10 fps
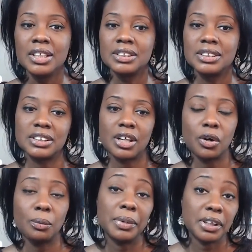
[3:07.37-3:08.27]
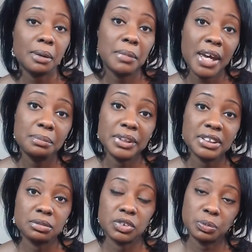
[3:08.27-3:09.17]
So, but there may be
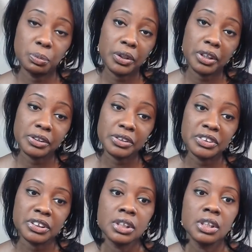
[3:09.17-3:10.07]
some spoilers.